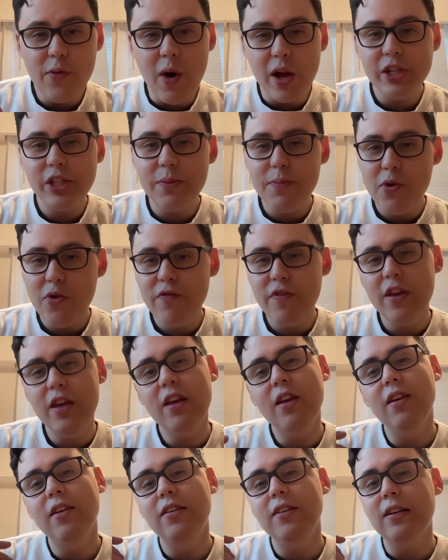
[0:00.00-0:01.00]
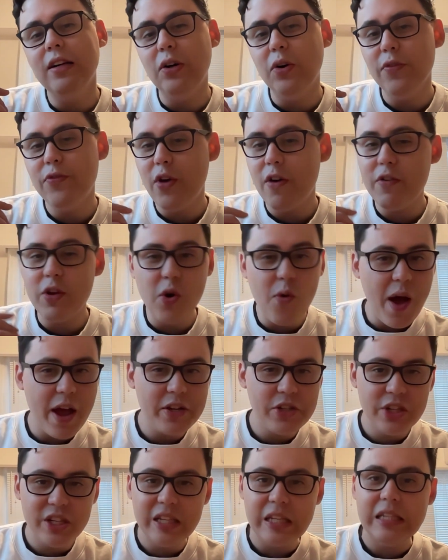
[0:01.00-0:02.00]
you watch the movie, or if you have any
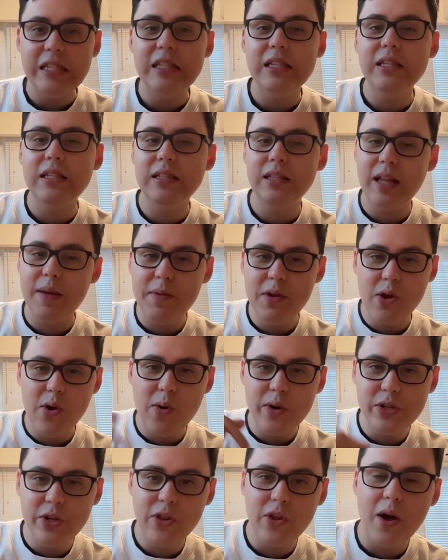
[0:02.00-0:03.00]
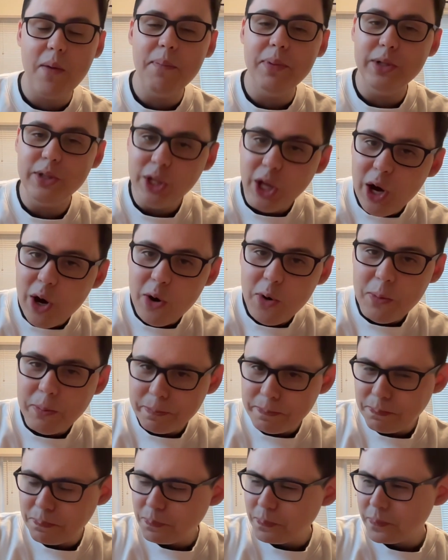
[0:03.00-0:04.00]
questions, let me know what you thought below.